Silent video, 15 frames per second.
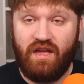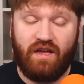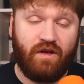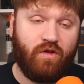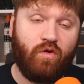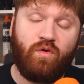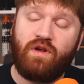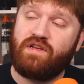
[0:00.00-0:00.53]

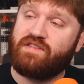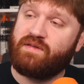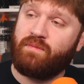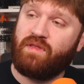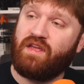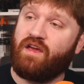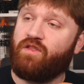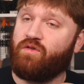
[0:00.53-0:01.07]
including
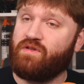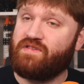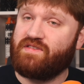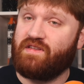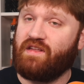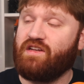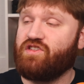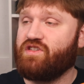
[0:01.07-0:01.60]
some of the other
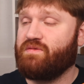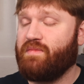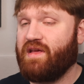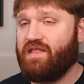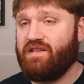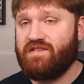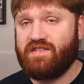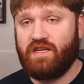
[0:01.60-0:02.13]
installation
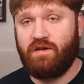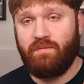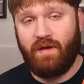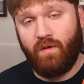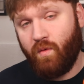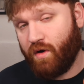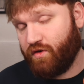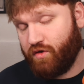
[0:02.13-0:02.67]
methods that you
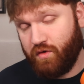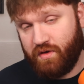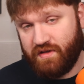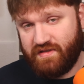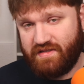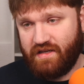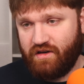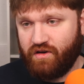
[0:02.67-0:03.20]
may want to
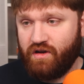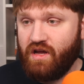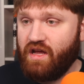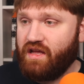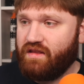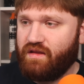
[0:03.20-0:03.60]
consider